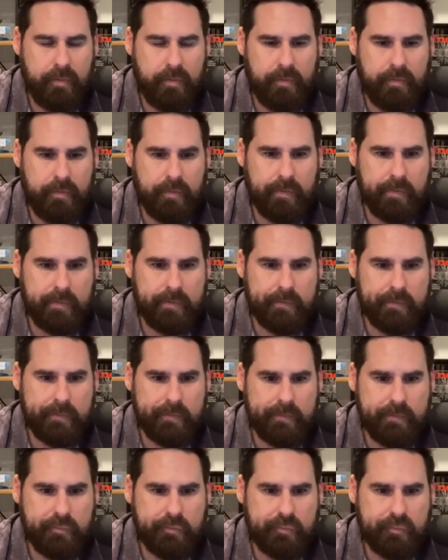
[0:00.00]

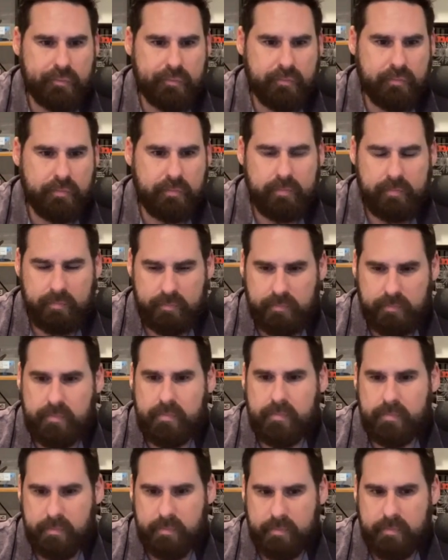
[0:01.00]

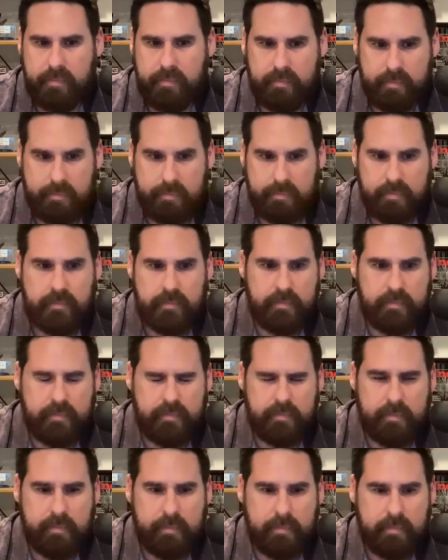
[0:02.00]

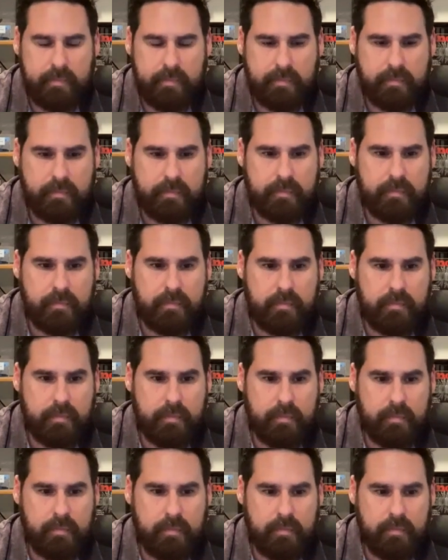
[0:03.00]

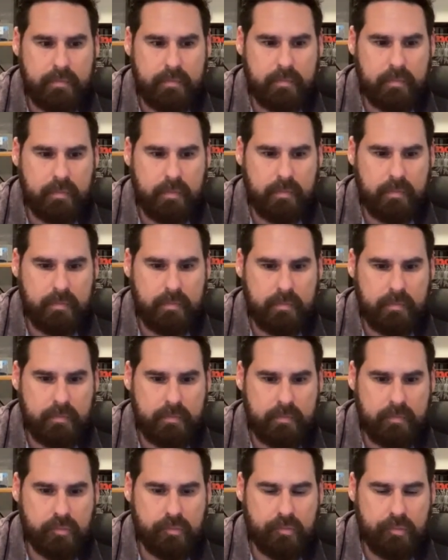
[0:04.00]

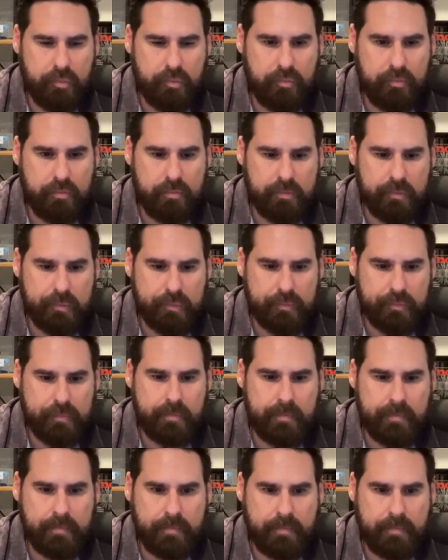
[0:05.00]
No words are spoken by the person on screen.